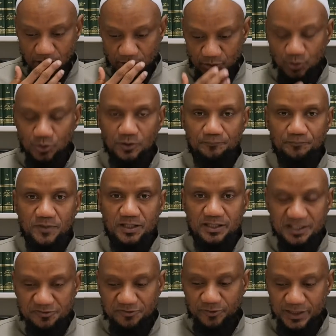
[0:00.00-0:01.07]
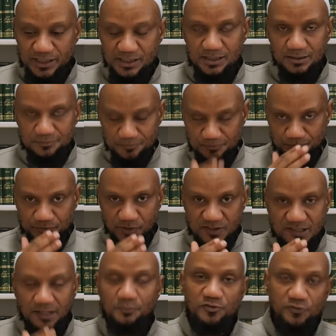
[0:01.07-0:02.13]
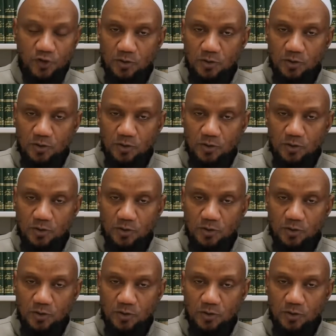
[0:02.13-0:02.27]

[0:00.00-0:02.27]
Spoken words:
to different some